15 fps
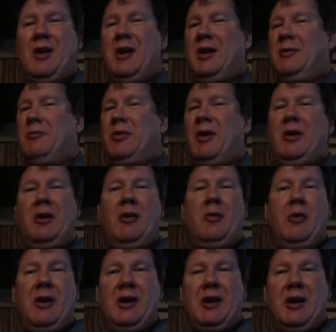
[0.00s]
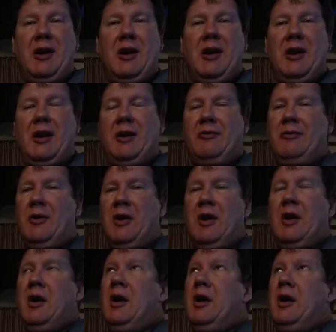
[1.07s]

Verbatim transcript: day in probably a week and a half.